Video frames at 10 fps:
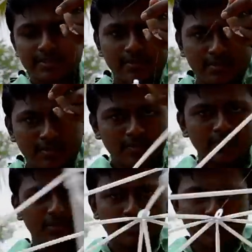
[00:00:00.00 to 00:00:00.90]

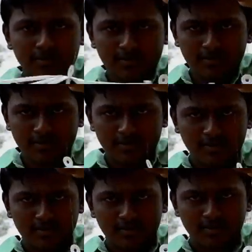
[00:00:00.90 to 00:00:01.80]

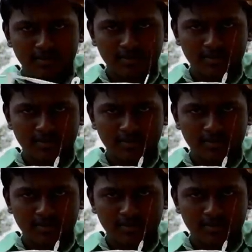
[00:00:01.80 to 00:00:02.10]
(no one is talking)